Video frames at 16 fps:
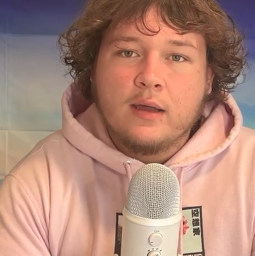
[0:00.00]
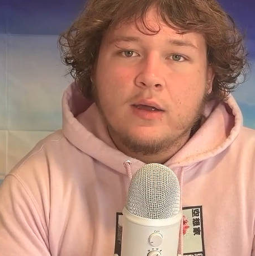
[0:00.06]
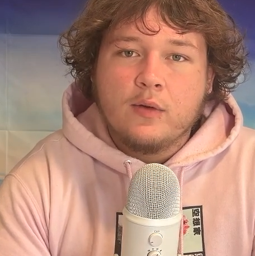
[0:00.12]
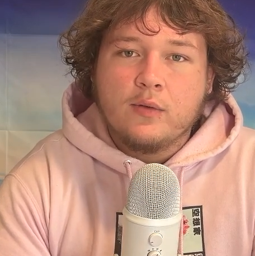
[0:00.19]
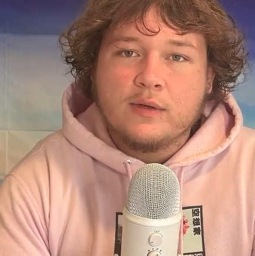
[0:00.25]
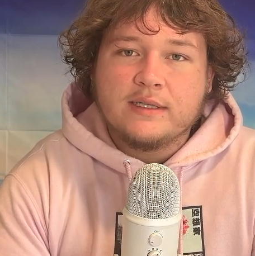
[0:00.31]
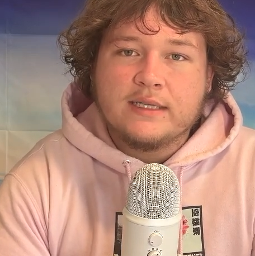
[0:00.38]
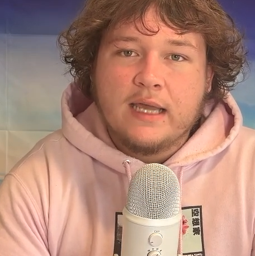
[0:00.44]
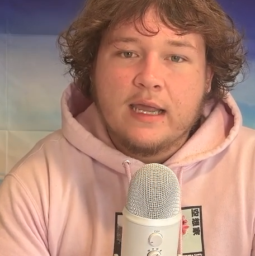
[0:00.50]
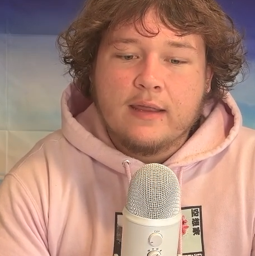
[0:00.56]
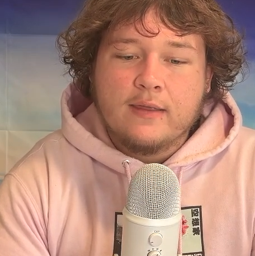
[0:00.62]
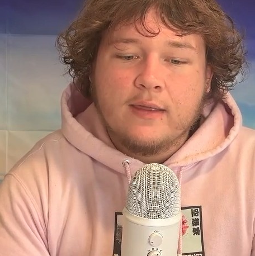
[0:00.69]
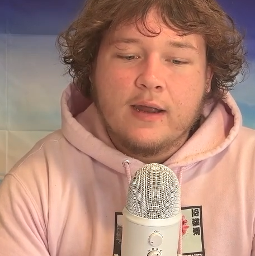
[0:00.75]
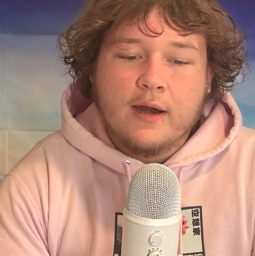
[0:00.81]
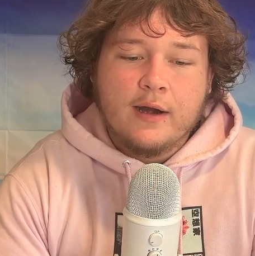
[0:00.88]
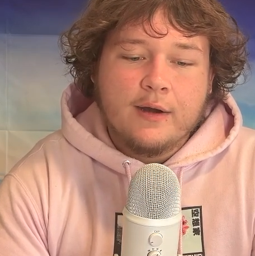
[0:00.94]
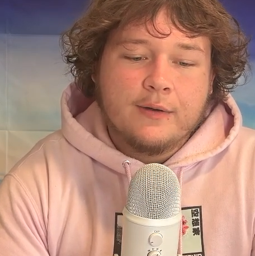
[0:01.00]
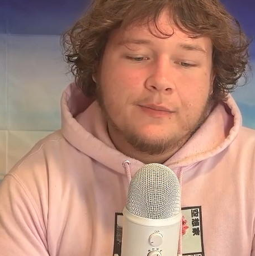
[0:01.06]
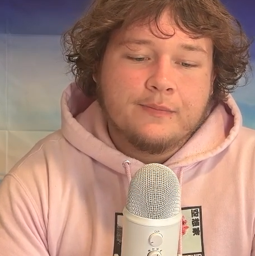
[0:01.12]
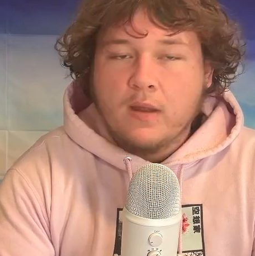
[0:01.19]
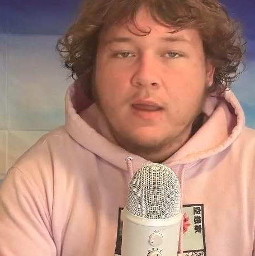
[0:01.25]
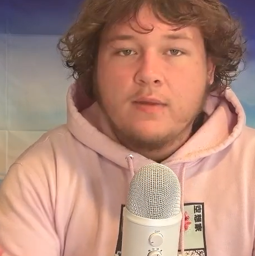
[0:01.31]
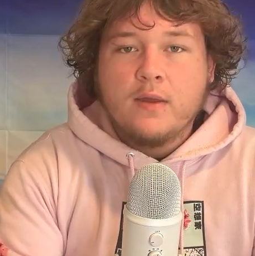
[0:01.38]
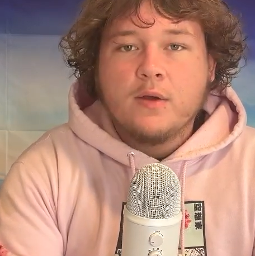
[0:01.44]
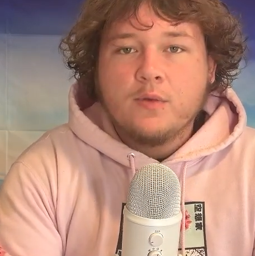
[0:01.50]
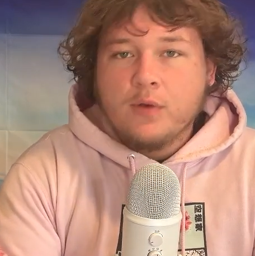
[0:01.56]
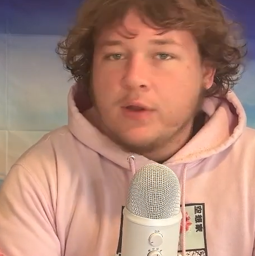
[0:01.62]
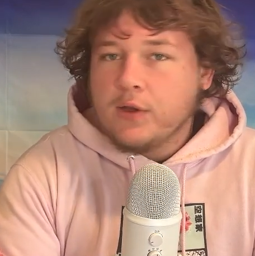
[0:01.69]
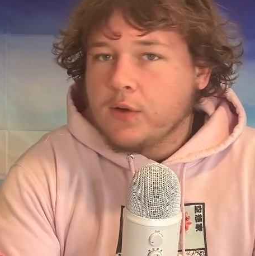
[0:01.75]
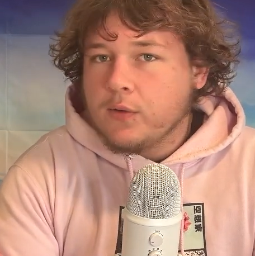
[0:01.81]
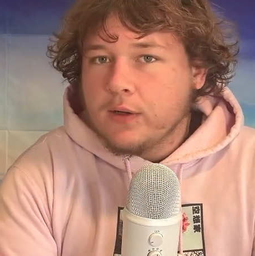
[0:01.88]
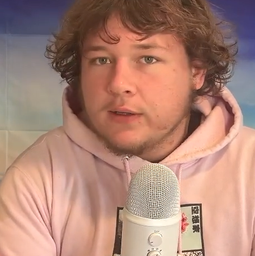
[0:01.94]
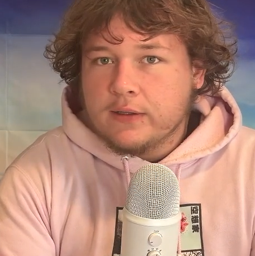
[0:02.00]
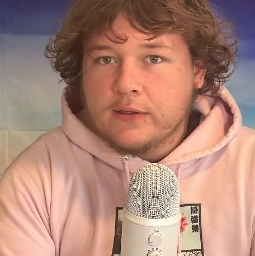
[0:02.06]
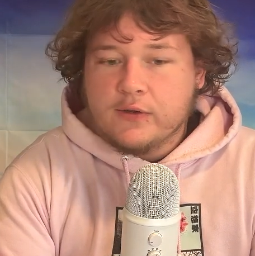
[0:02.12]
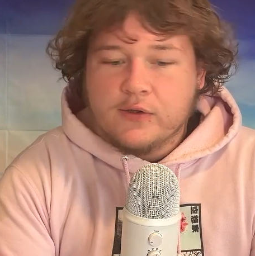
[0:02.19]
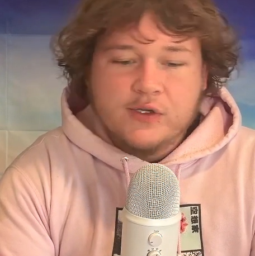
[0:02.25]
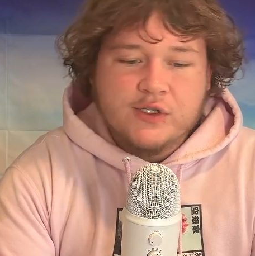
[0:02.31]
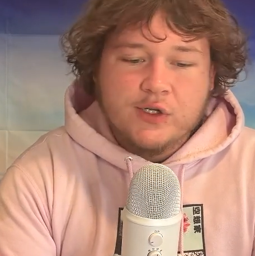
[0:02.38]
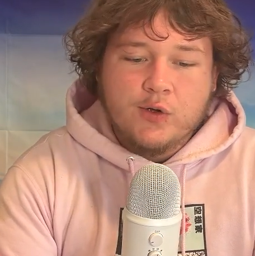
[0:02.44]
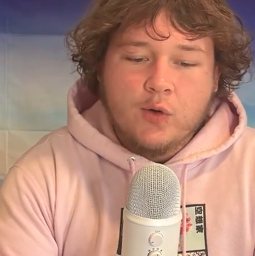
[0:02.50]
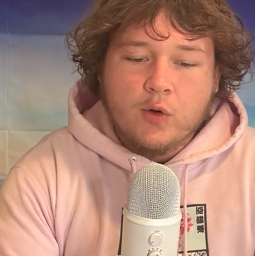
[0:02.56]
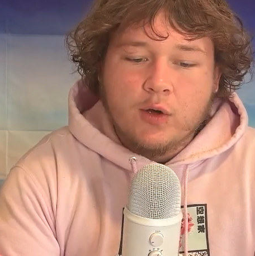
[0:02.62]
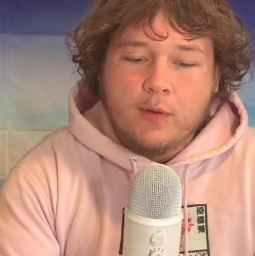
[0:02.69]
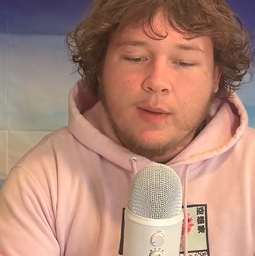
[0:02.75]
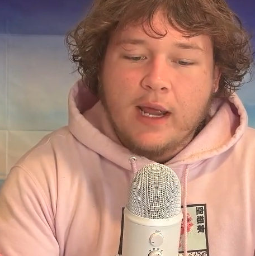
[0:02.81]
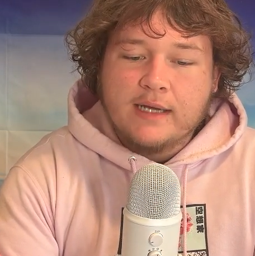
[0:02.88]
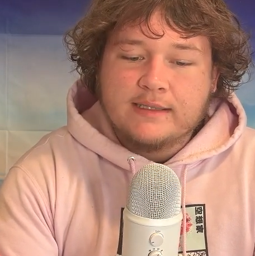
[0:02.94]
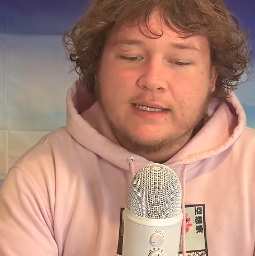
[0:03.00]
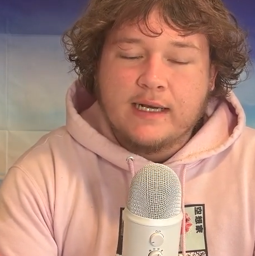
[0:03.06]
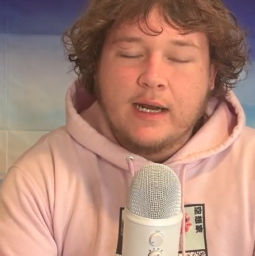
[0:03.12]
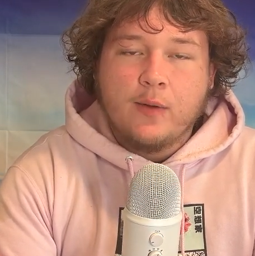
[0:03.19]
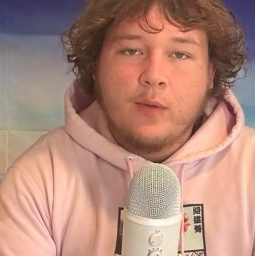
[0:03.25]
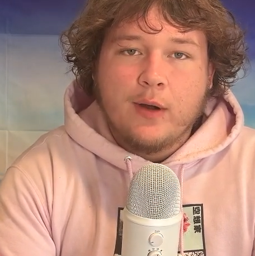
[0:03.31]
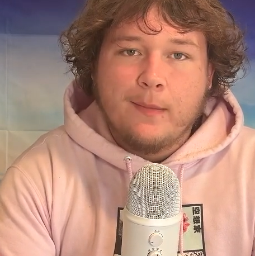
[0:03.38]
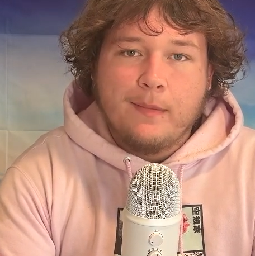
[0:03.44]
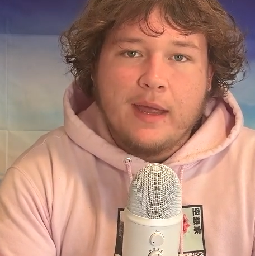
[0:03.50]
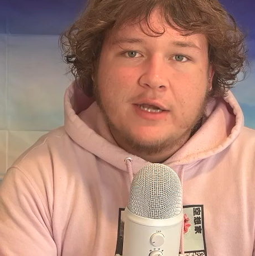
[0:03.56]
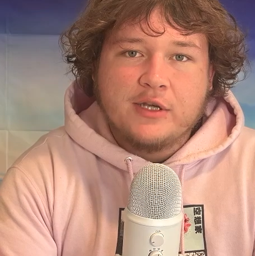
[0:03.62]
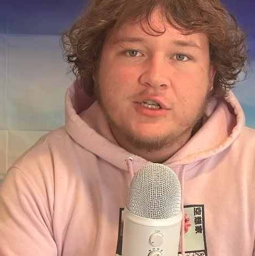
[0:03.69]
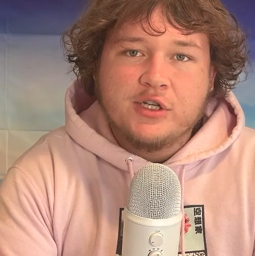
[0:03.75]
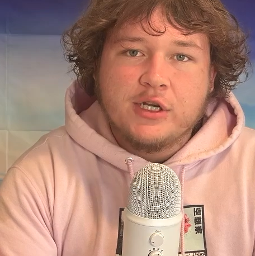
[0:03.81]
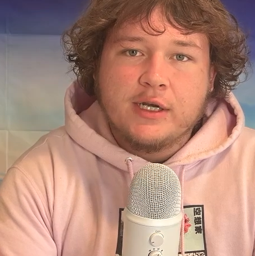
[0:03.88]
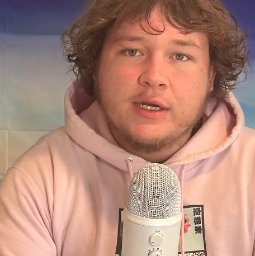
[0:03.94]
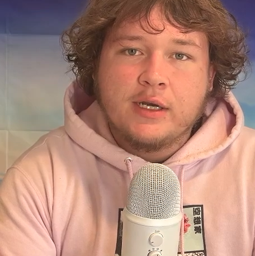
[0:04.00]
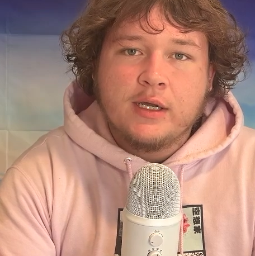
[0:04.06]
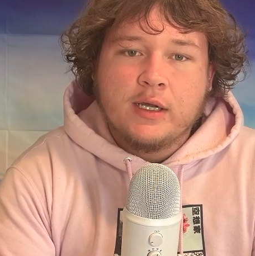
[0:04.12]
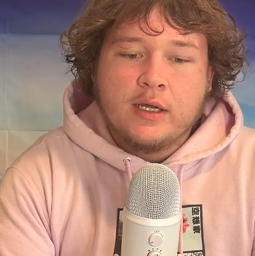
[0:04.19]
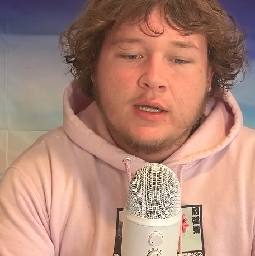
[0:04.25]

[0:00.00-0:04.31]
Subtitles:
was saying there. And then really quickly, there's two quarterbacks that I want to mention.